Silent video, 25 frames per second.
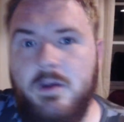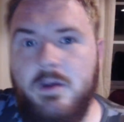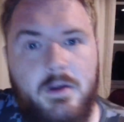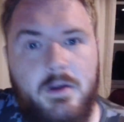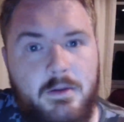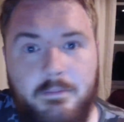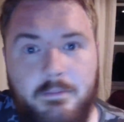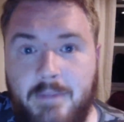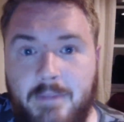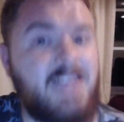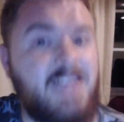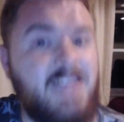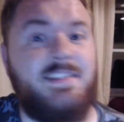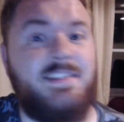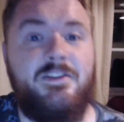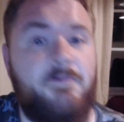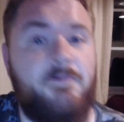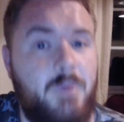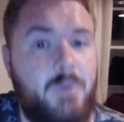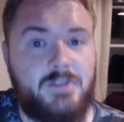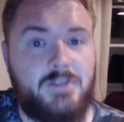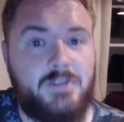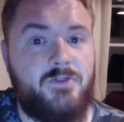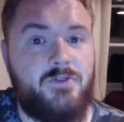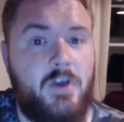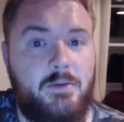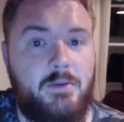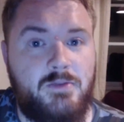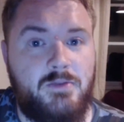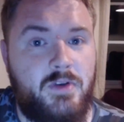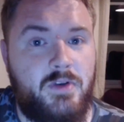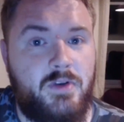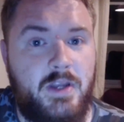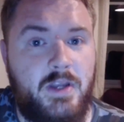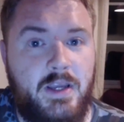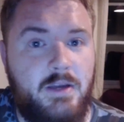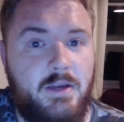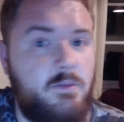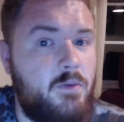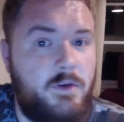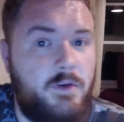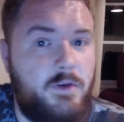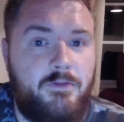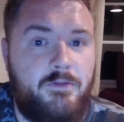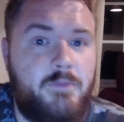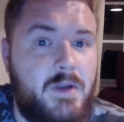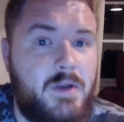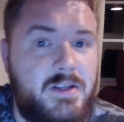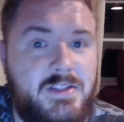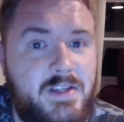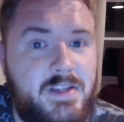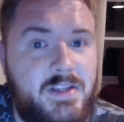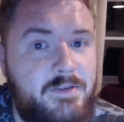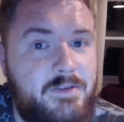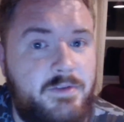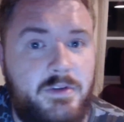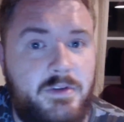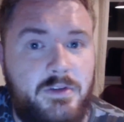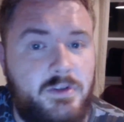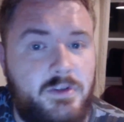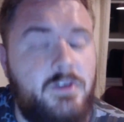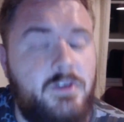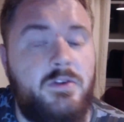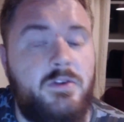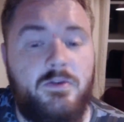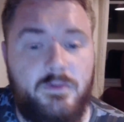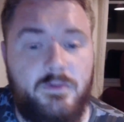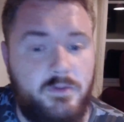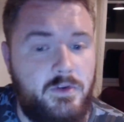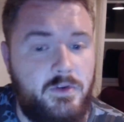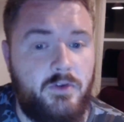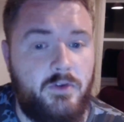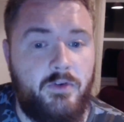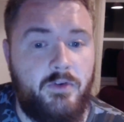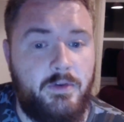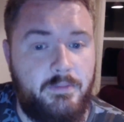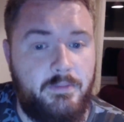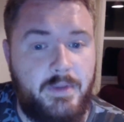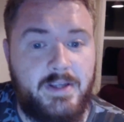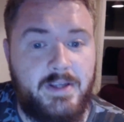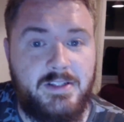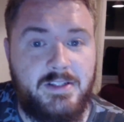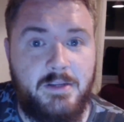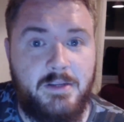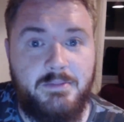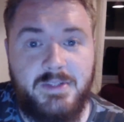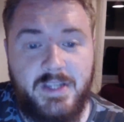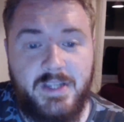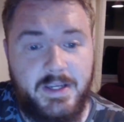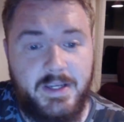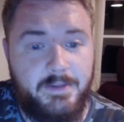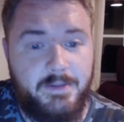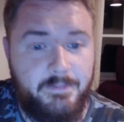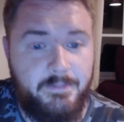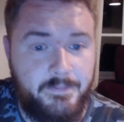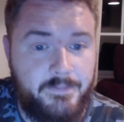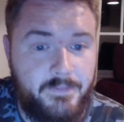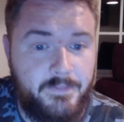Massive plus frames on hit. With +7 you're in mix-up city.